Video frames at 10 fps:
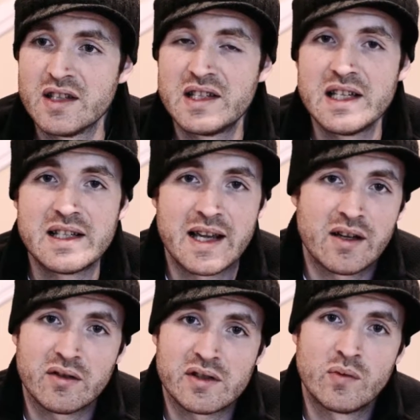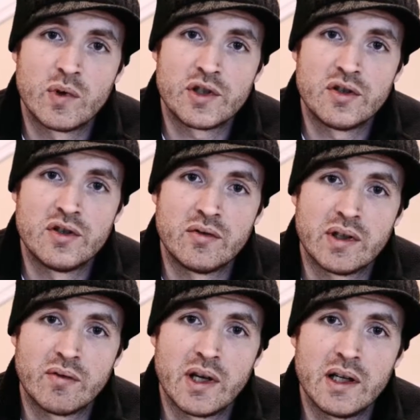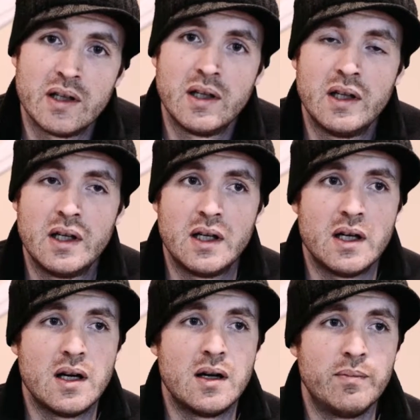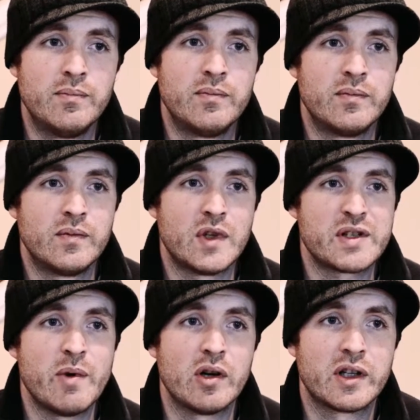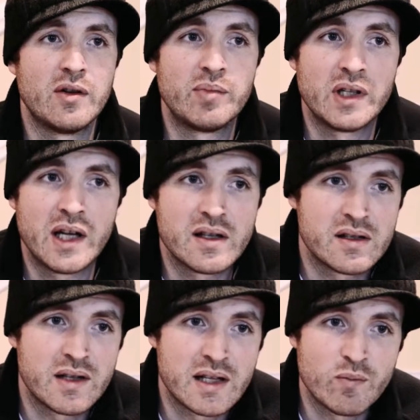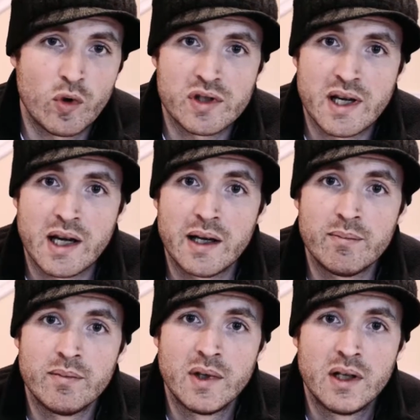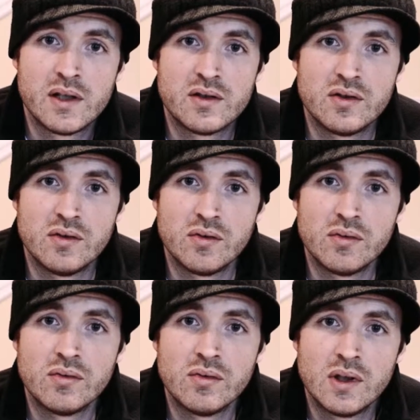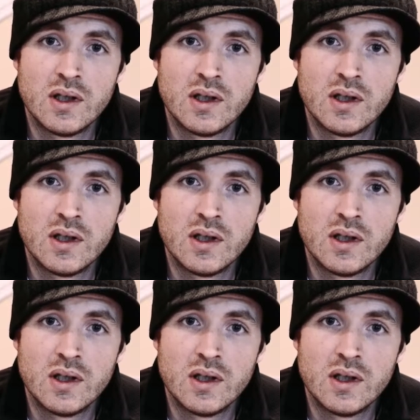details in what you're doing, right? A smaller company has more time to